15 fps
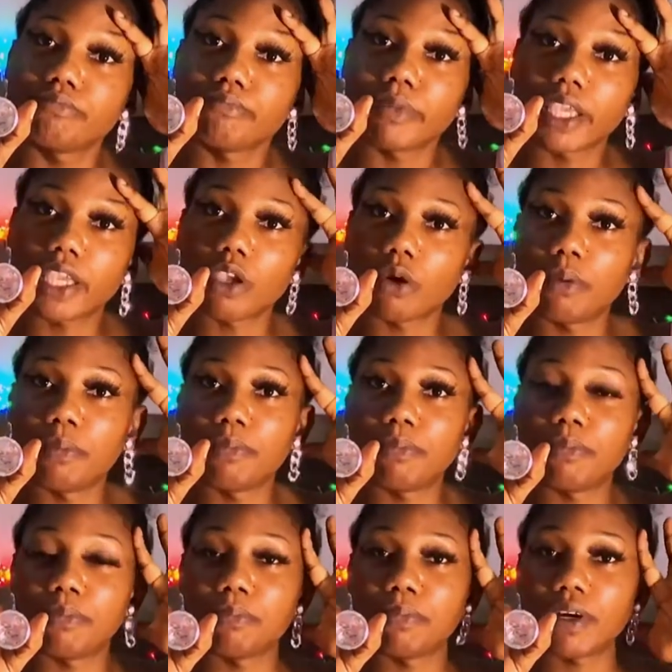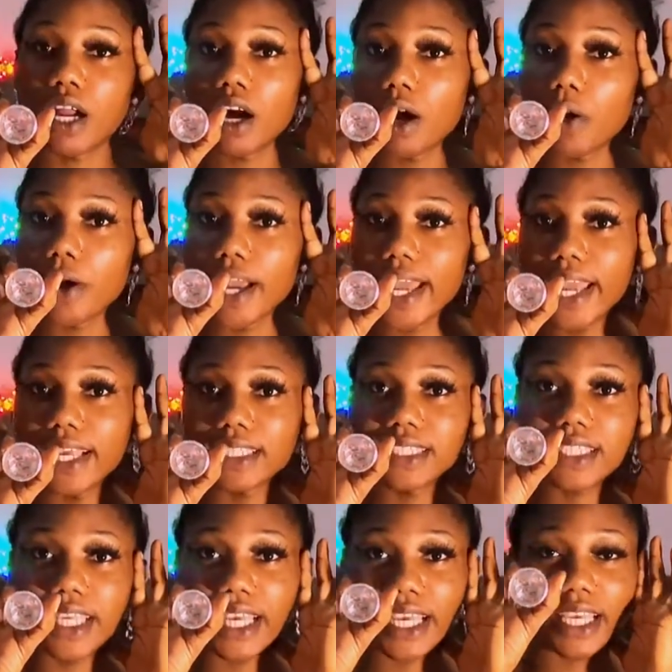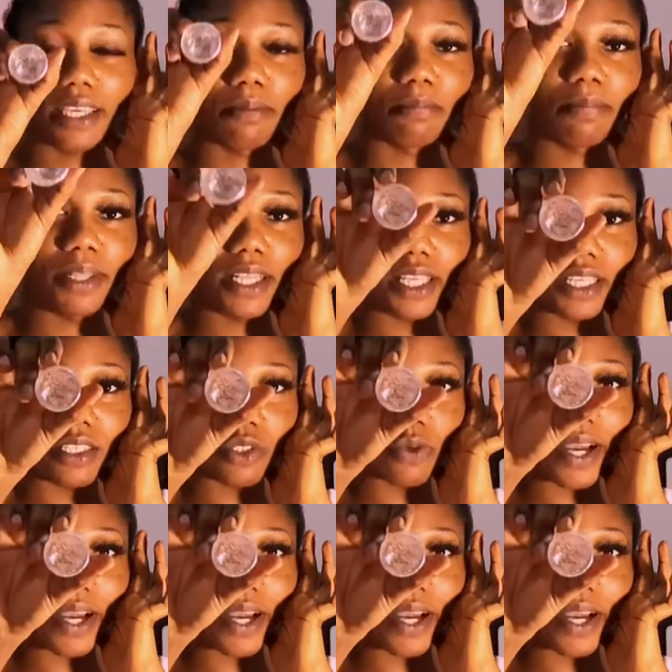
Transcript: make your brow hair stay in place.